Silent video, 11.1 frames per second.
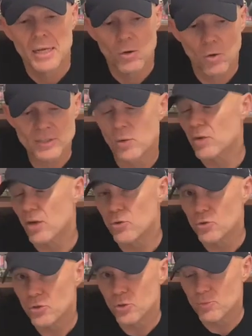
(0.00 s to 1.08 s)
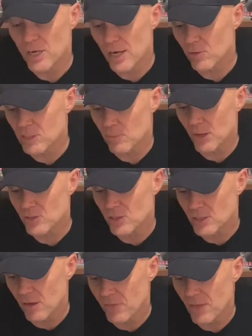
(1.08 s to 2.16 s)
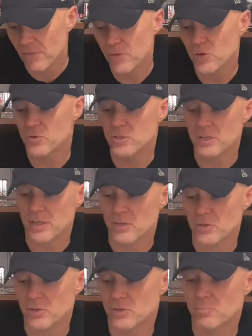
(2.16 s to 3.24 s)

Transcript: Also on our YouTube channel, there's a bunch of stuff there for you to dig into.